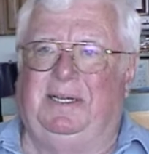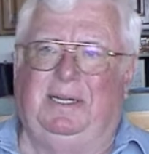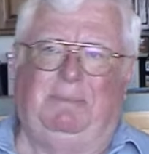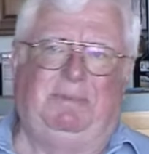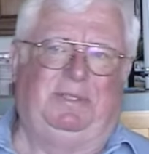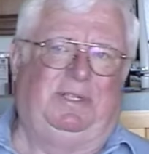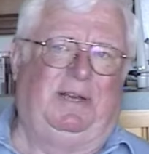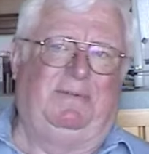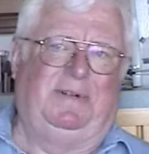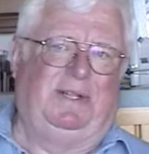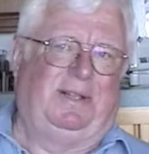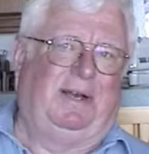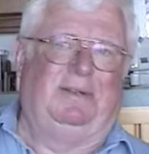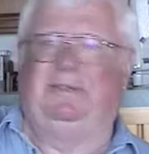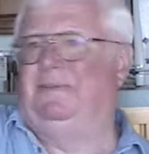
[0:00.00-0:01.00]
to get up to
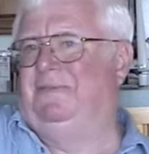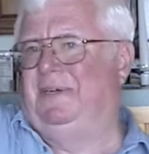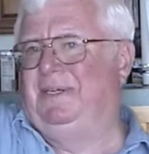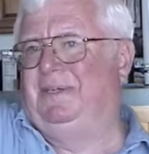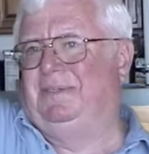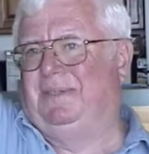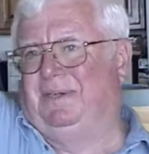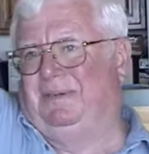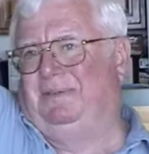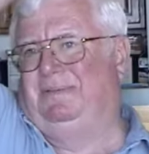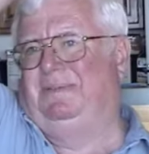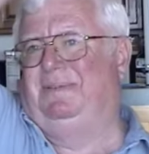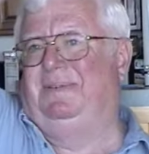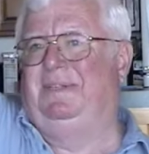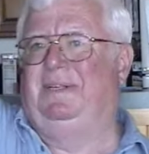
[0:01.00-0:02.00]
70,000 feet or so,
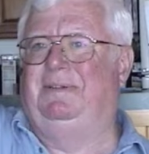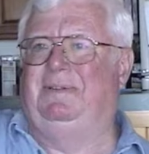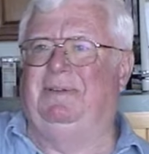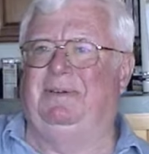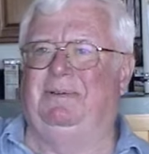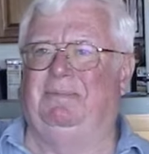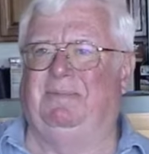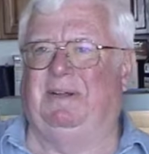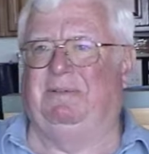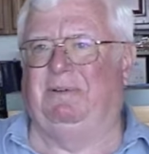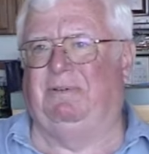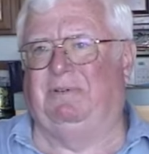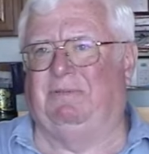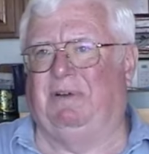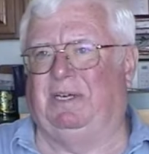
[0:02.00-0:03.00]
and then turn,
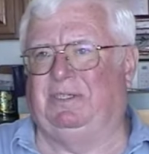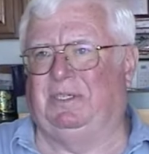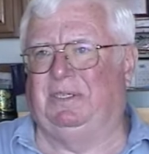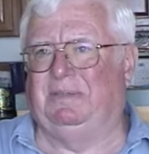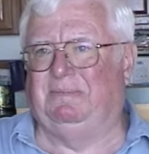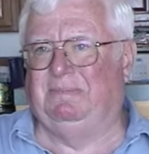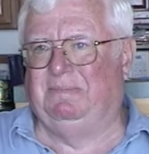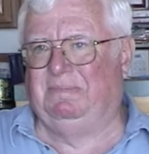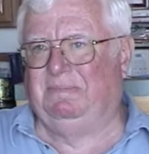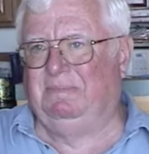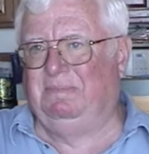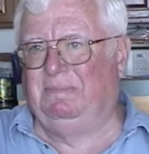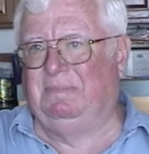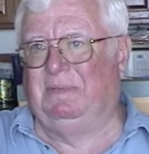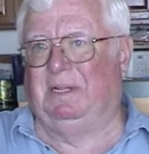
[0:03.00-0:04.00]
run over Russia
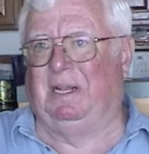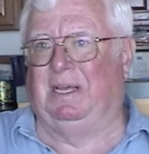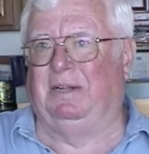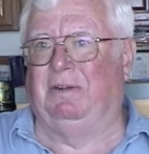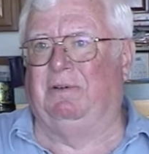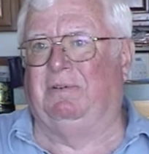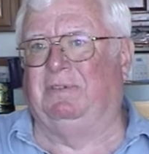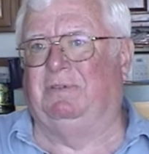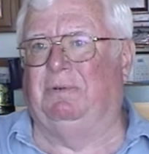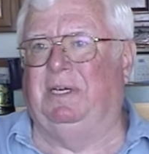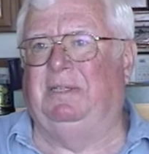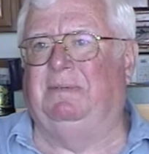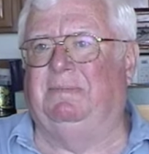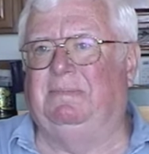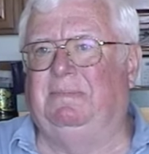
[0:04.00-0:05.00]
and land over in
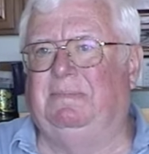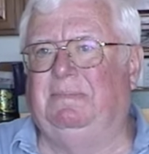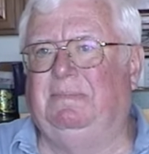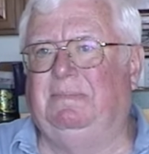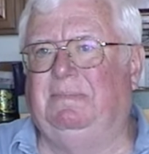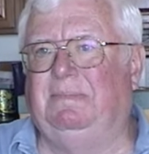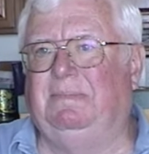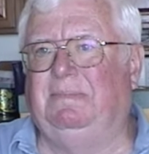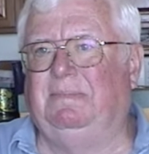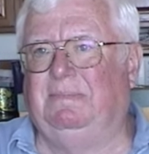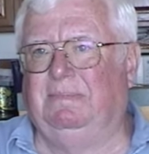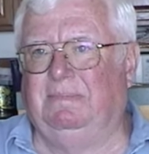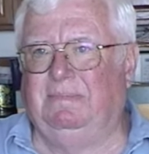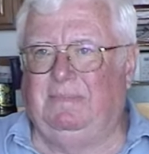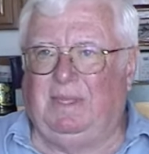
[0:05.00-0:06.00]
Sweden.
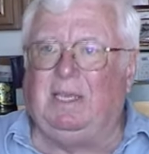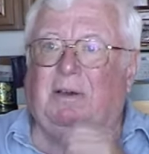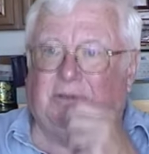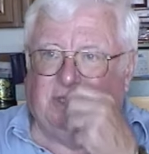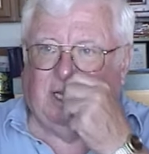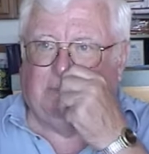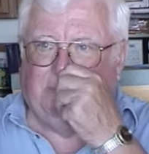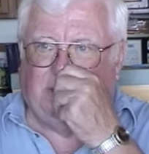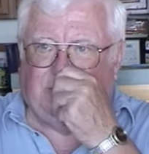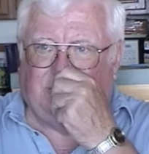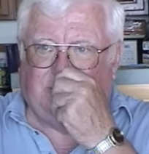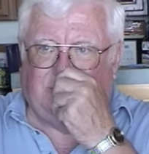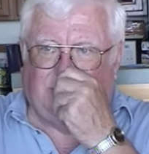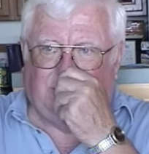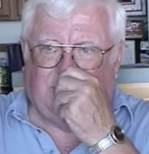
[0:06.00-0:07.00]
Mm. You know, take
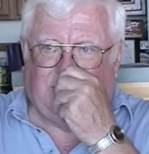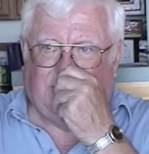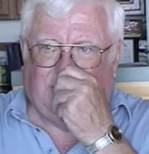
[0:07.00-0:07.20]
pictures in